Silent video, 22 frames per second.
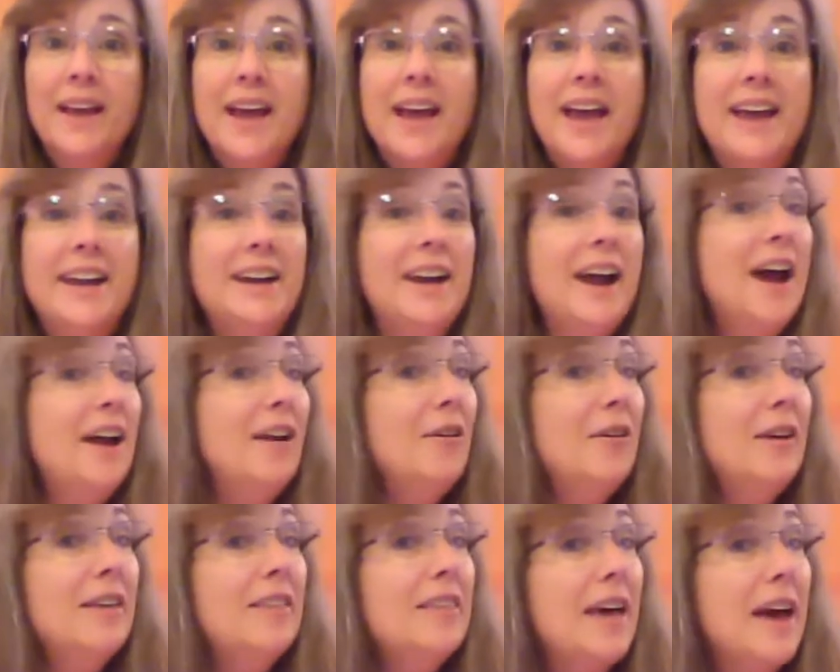And not
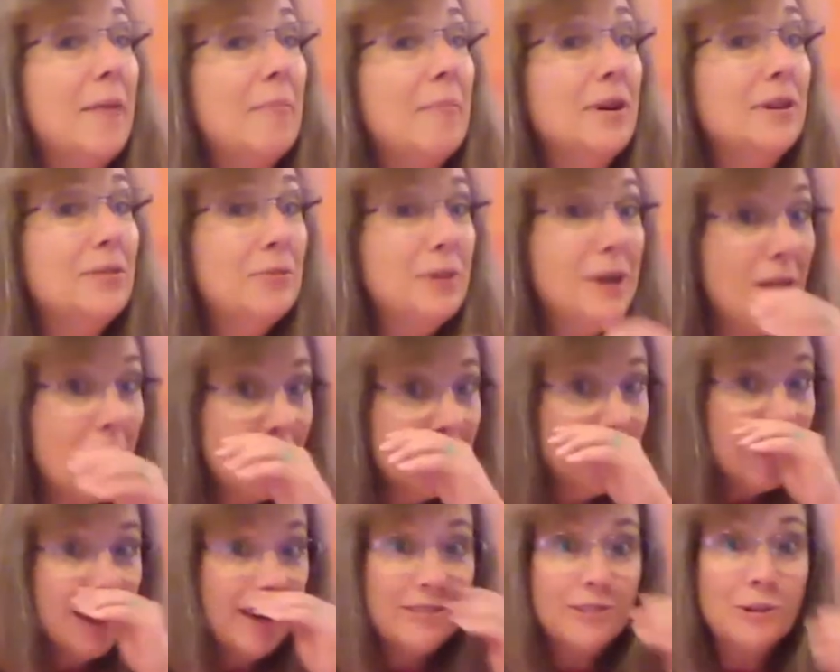only that, but we
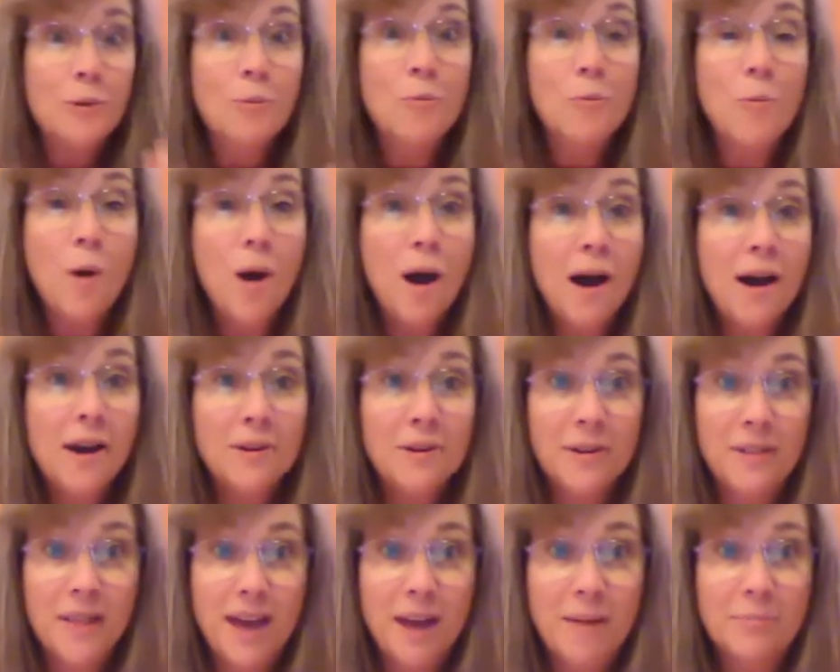also have to
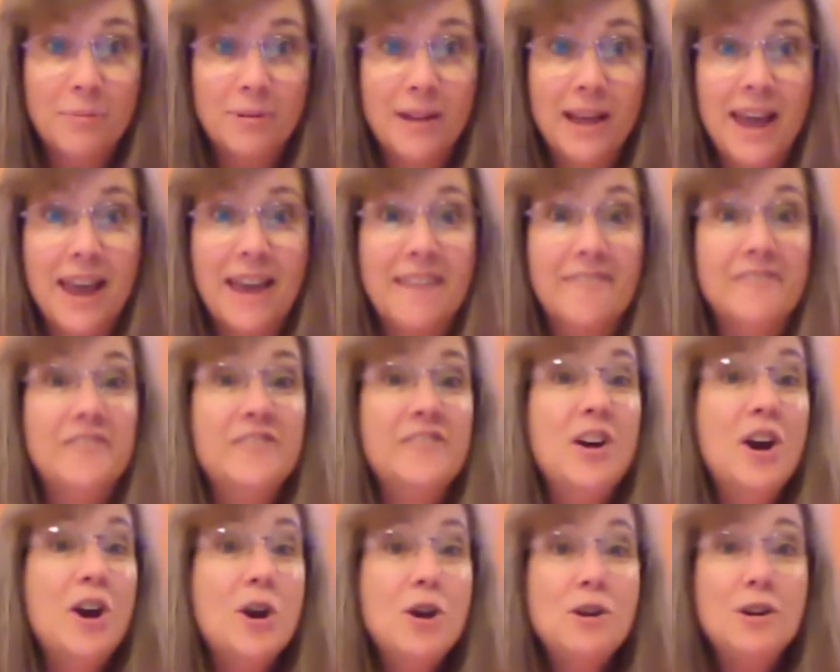water that plant and
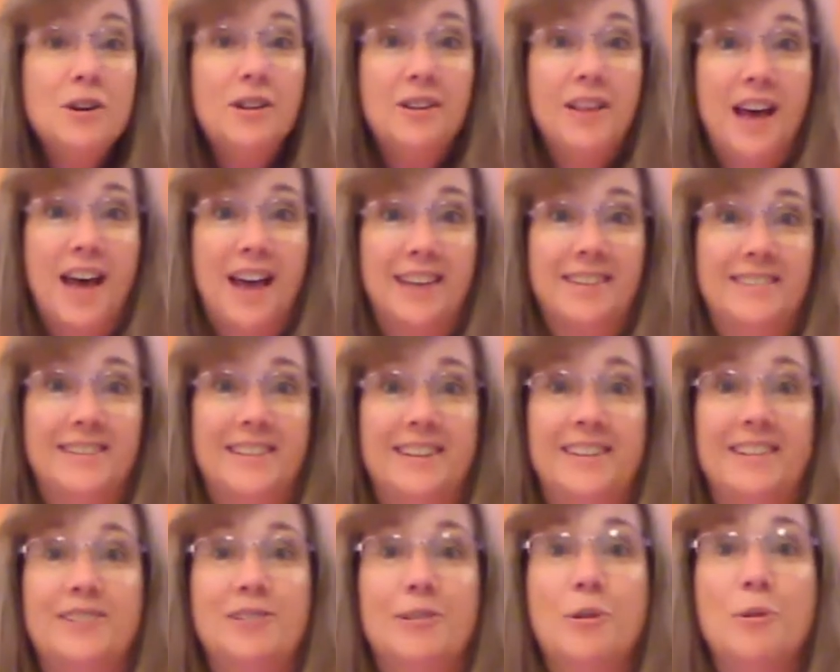fertilize
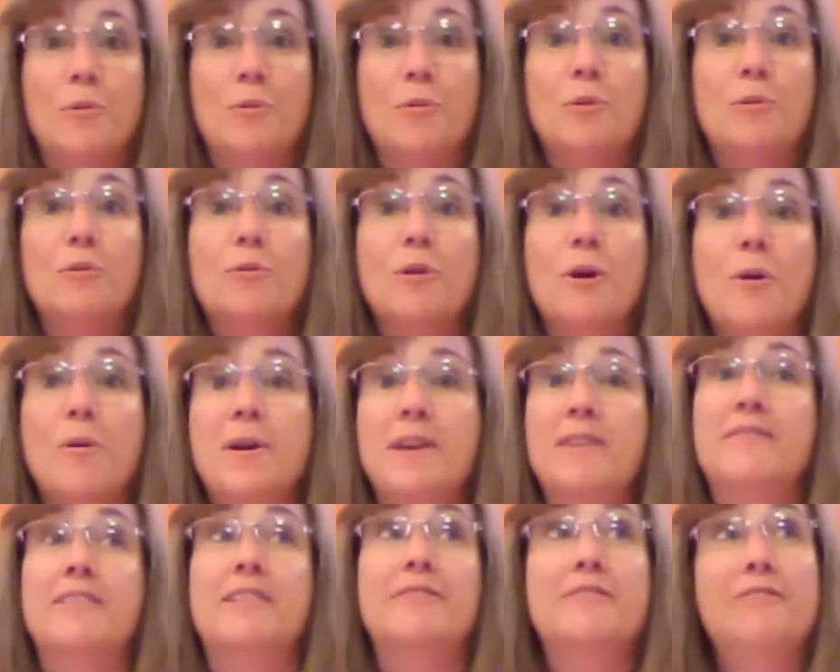it so it will grow
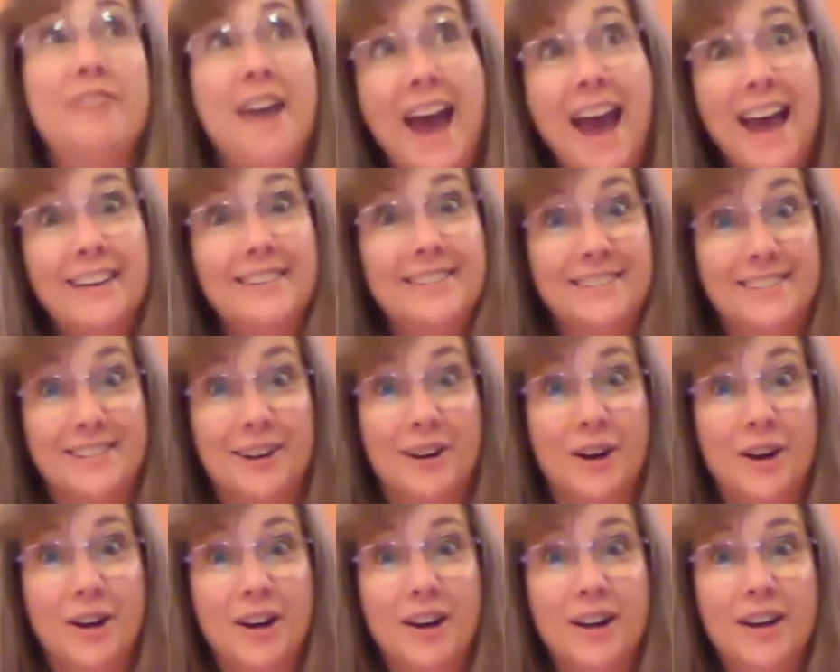even
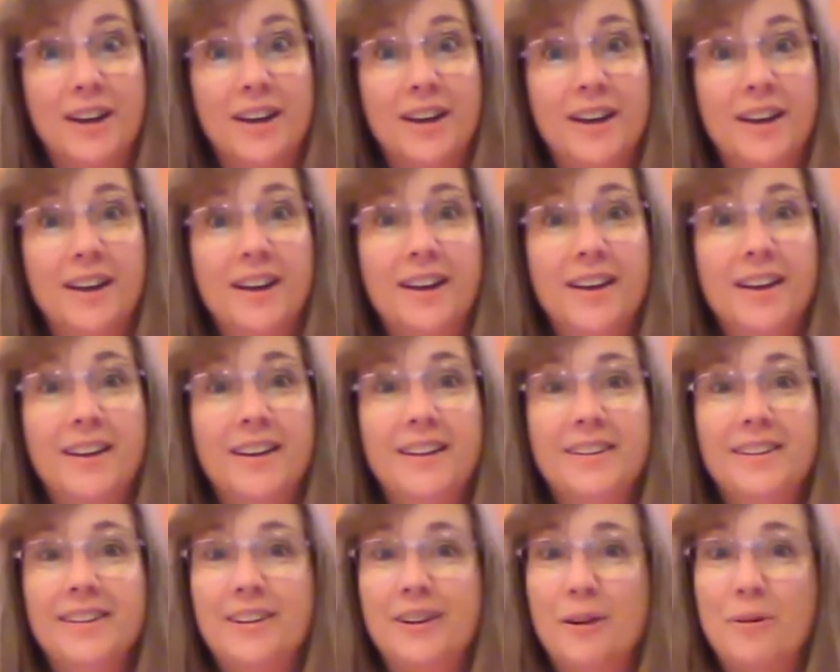faster.
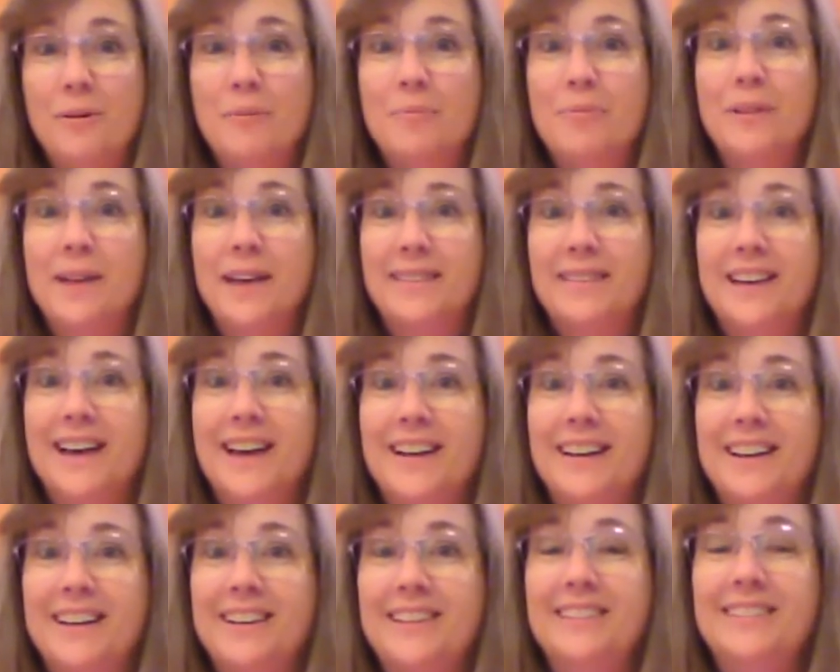You know what plant that
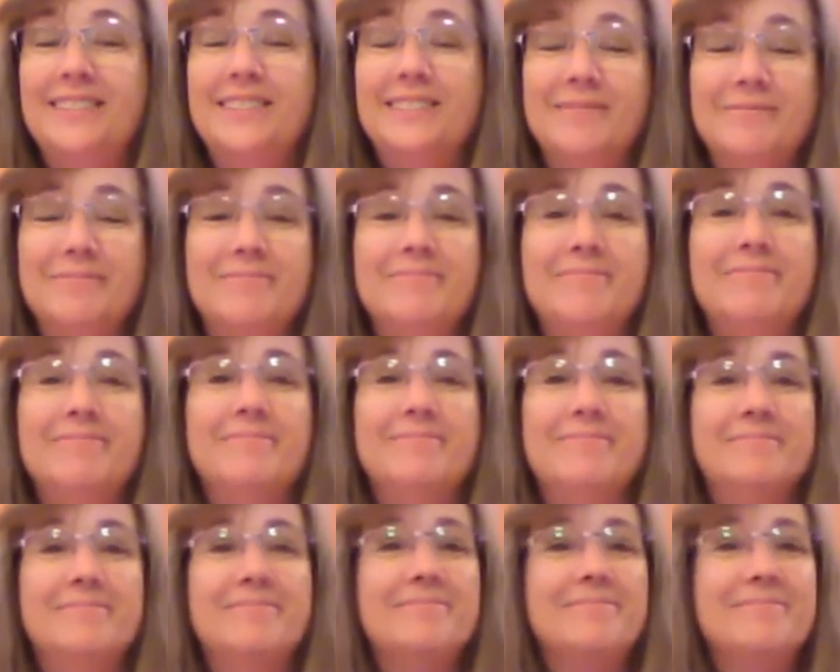is?
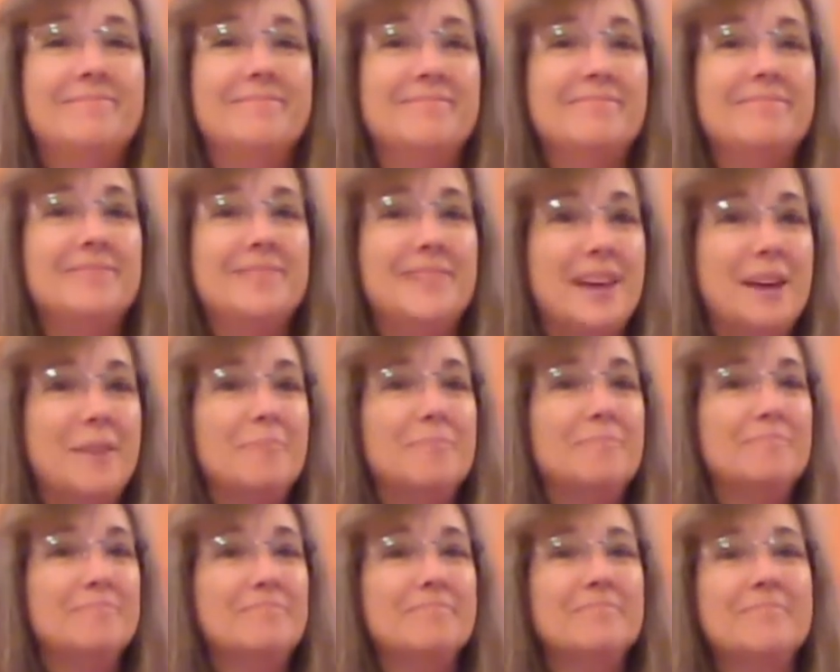Yep,
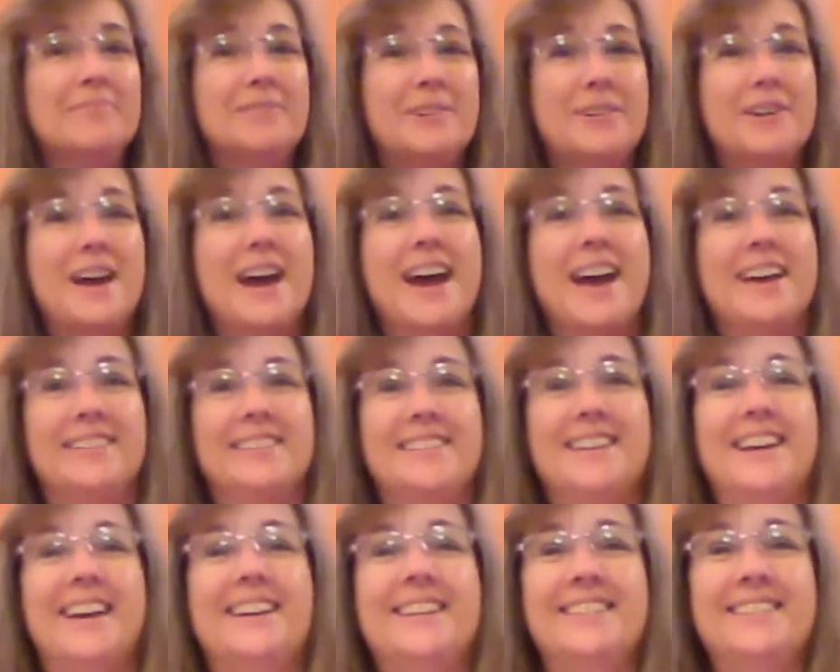
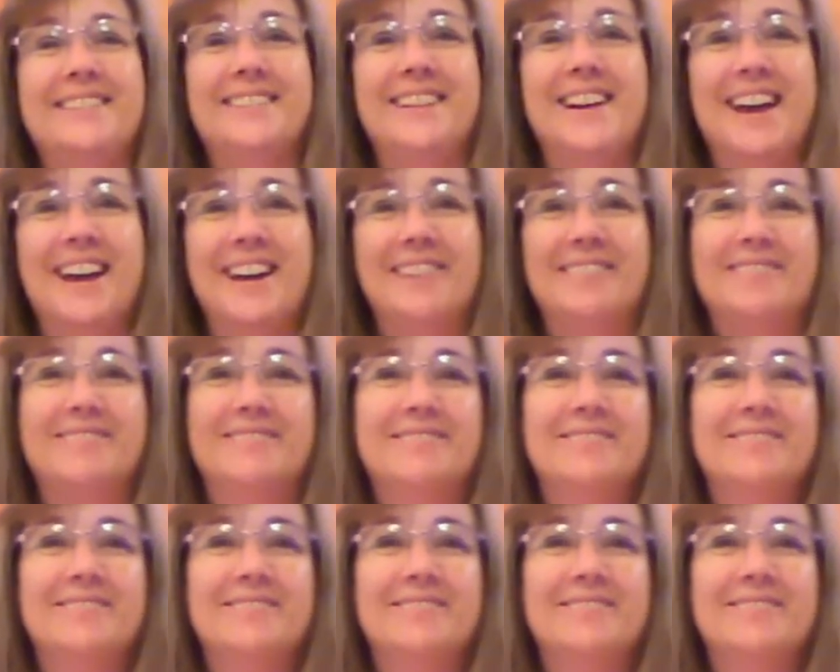grass. That's right.